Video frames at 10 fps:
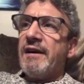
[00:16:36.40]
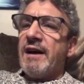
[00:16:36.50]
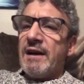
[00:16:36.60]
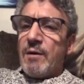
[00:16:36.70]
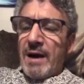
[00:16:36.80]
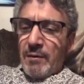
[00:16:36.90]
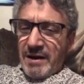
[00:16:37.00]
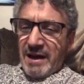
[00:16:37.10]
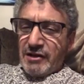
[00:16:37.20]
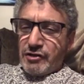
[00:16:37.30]
I go, "How
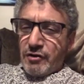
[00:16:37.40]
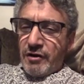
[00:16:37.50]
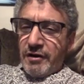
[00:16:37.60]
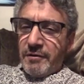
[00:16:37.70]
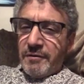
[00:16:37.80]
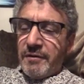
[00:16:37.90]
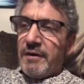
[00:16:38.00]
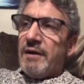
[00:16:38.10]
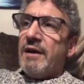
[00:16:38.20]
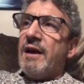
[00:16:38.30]
engaged are you?"
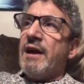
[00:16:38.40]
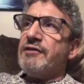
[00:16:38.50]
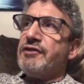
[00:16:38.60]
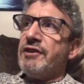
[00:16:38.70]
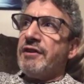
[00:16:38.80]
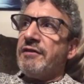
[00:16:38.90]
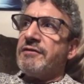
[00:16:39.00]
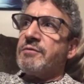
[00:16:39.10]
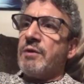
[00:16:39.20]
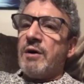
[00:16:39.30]
And she
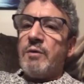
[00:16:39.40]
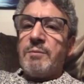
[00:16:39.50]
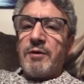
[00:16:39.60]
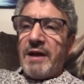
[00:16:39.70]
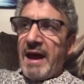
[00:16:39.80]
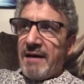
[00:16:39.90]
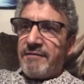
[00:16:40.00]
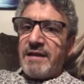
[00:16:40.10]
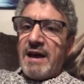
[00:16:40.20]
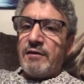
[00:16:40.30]
goes, "Well, we put
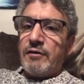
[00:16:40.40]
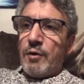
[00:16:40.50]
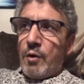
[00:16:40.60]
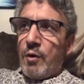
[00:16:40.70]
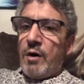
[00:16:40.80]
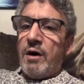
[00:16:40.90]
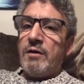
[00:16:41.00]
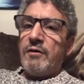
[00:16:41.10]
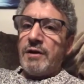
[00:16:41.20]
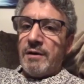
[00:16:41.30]
half down on the
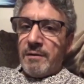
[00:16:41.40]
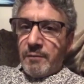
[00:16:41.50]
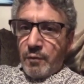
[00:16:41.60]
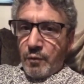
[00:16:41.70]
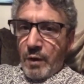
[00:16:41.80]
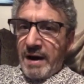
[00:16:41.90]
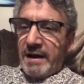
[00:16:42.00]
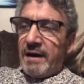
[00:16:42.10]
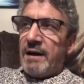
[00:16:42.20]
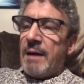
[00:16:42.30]
hall, on the
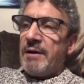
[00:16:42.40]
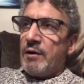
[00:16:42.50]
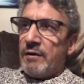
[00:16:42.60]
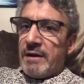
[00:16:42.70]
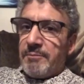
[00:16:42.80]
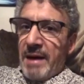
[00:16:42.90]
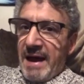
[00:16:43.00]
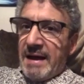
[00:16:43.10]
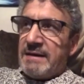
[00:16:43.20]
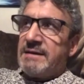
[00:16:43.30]
wedding. I mean, on the
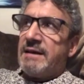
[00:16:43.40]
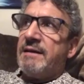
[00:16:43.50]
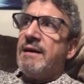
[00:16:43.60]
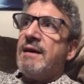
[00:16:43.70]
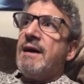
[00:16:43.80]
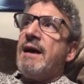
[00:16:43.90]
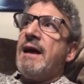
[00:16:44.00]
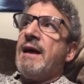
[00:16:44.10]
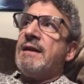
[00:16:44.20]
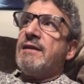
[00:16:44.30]
band
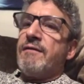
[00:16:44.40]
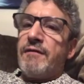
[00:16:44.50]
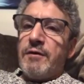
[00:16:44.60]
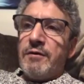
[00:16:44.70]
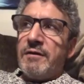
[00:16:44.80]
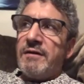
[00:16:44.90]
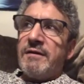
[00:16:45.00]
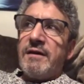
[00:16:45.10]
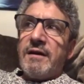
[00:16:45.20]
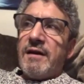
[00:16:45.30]
and the food."
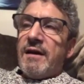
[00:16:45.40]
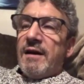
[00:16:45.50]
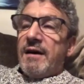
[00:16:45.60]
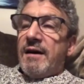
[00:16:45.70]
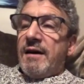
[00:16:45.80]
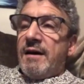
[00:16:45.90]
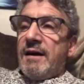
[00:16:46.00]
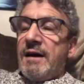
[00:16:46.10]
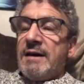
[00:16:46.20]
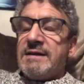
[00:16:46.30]
And
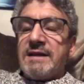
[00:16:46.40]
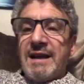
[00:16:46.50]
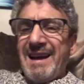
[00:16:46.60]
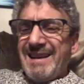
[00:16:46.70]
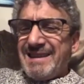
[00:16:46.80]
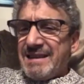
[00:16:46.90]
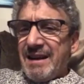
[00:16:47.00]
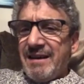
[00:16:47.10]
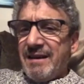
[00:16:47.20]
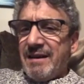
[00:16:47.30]
I said, "I hate to
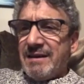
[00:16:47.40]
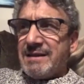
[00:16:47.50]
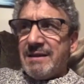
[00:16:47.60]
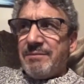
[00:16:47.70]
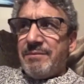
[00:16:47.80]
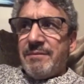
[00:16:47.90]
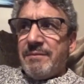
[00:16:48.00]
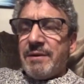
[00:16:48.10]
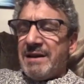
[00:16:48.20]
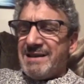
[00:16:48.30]
tell you," I said,
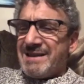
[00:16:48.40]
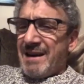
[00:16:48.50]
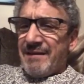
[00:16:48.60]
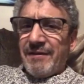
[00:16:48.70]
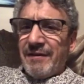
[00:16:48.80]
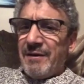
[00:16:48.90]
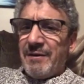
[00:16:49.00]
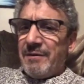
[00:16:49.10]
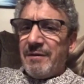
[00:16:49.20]
"but he's not for you."